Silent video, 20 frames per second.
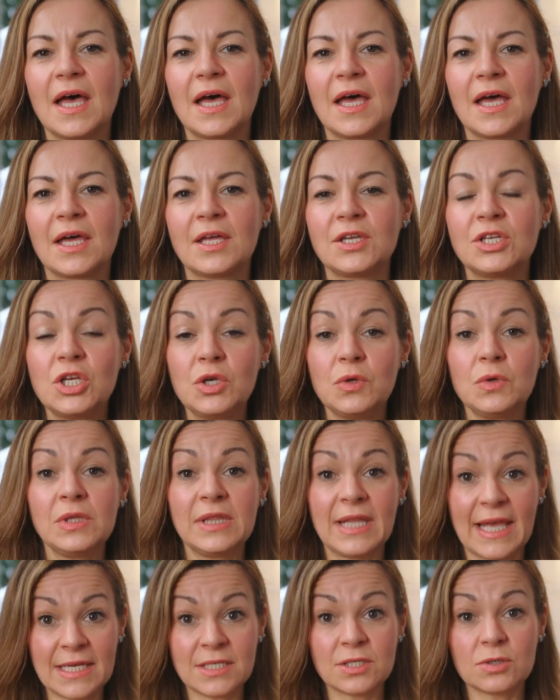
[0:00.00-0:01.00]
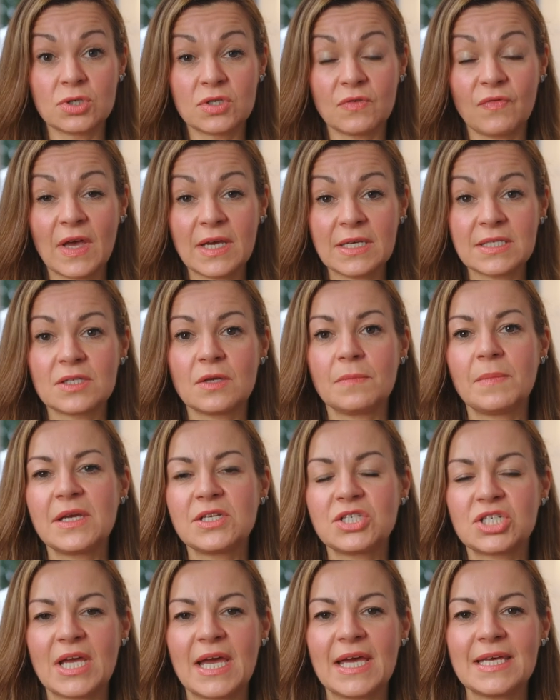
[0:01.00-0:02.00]
a new laser device on my
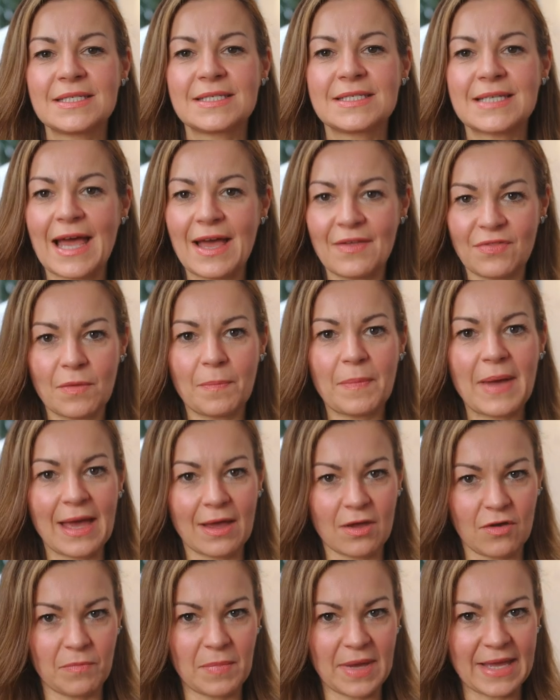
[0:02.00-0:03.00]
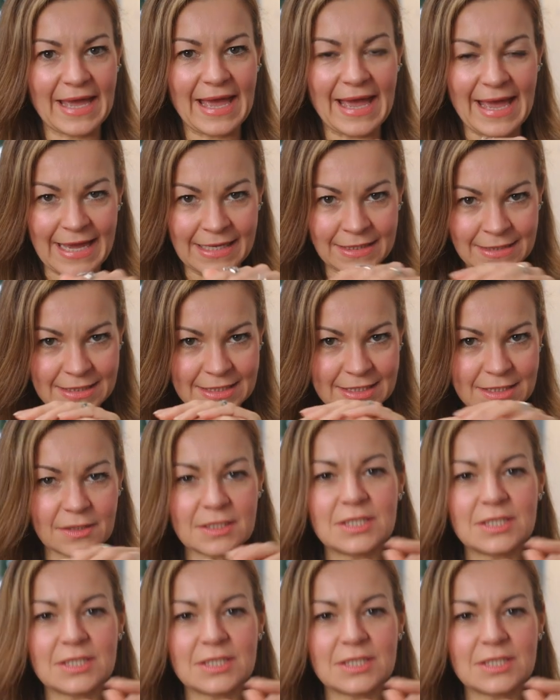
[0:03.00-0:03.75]
chest and the back of my hands,